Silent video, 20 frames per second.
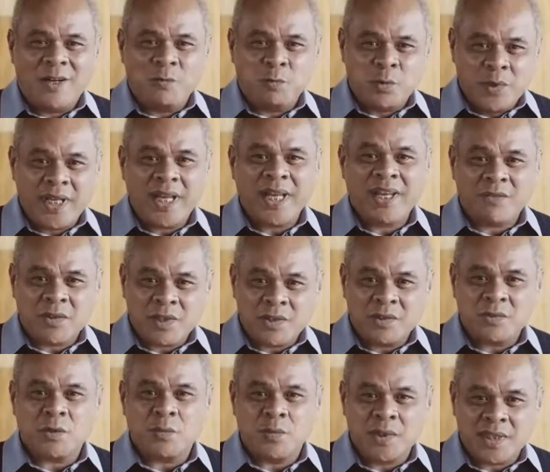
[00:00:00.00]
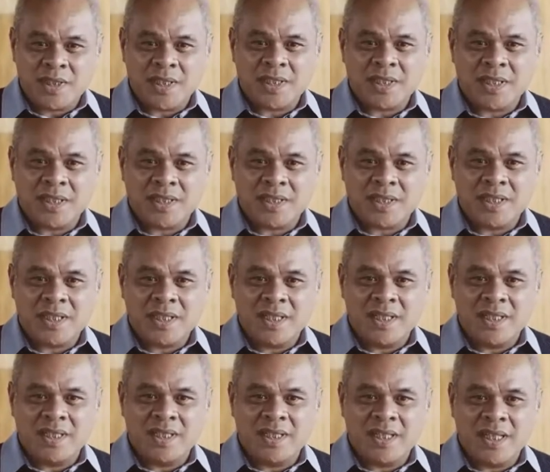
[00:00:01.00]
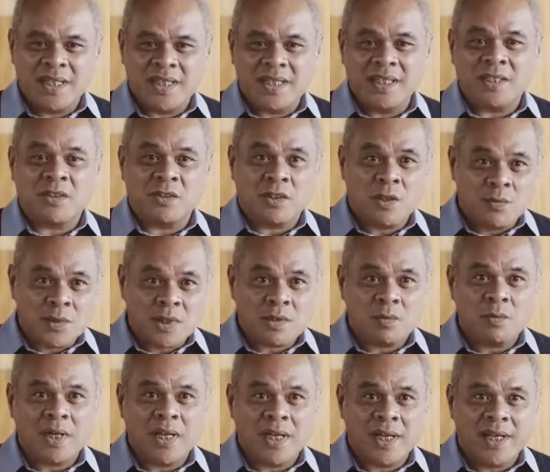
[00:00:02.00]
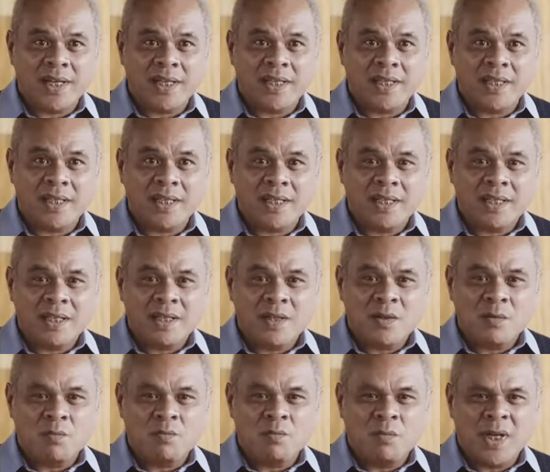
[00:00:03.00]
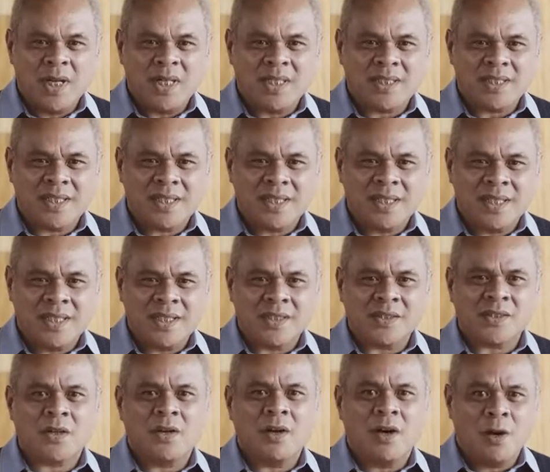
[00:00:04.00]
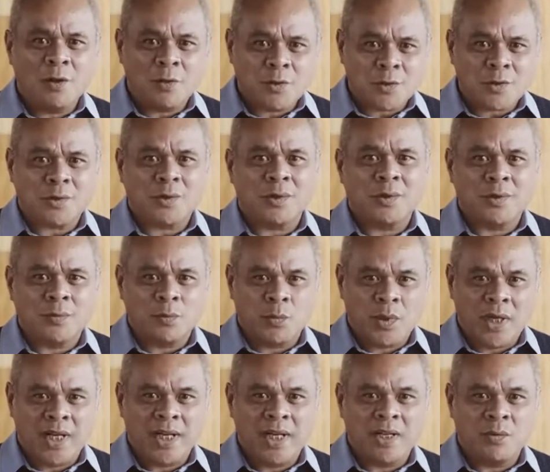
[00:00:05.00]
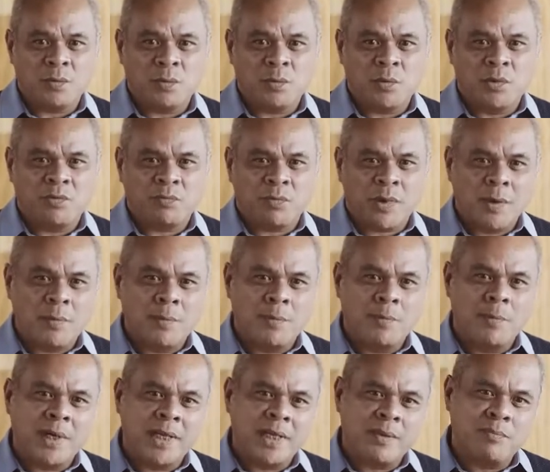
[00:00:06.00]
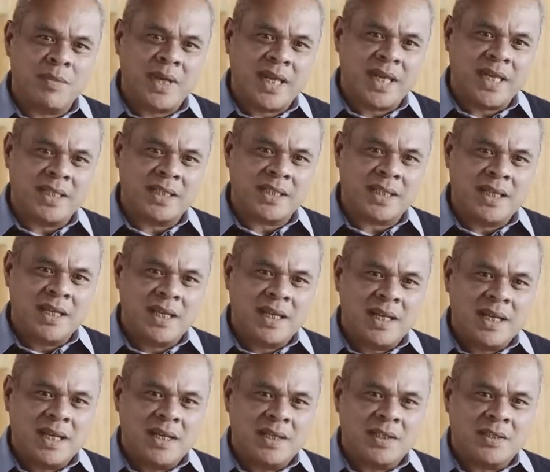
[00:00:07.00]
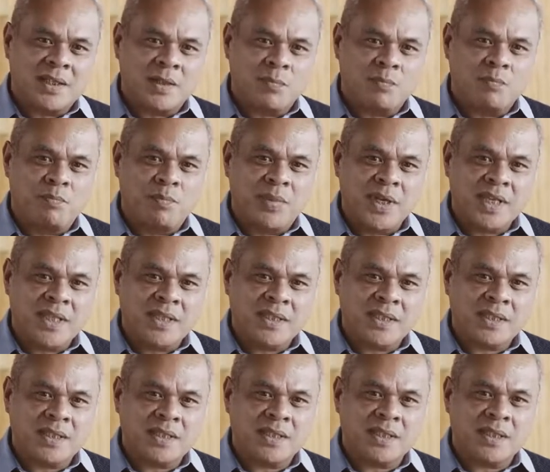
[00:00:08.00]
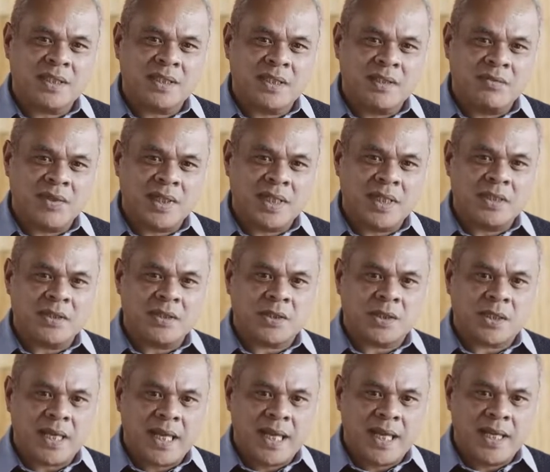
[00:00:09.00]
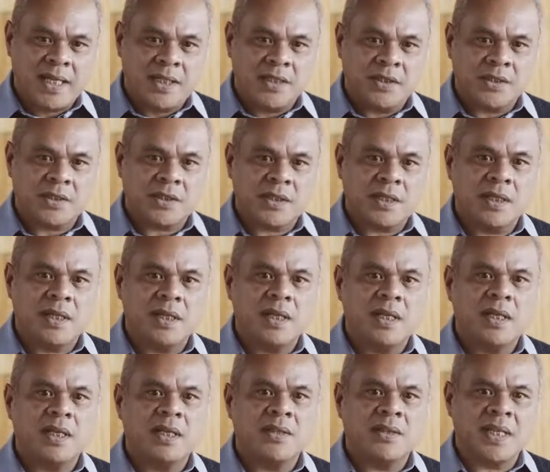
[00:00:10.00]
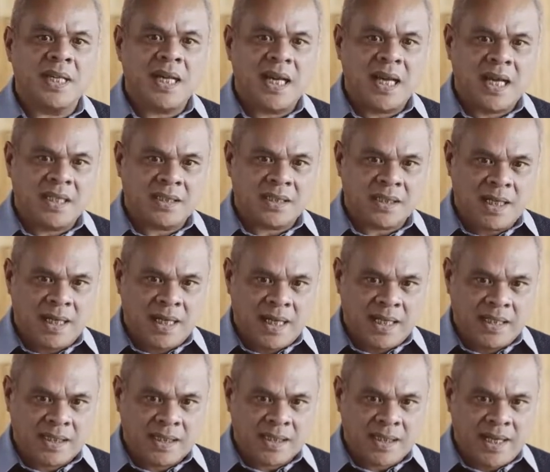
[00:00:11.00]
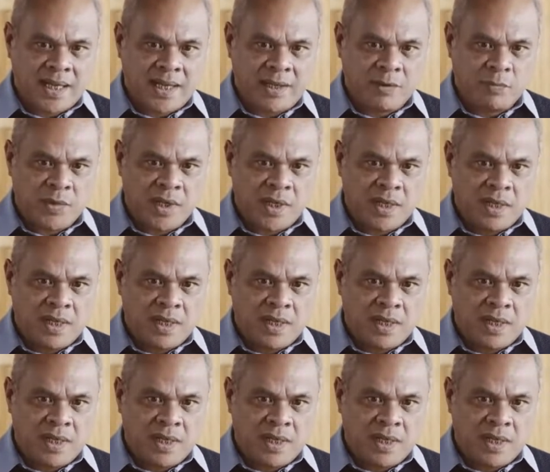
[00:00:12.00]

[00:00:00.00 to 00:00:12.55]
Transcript: We have contributed in an economic way, but in its cultural way, we've probably made the biggest significant change in the arts landscape.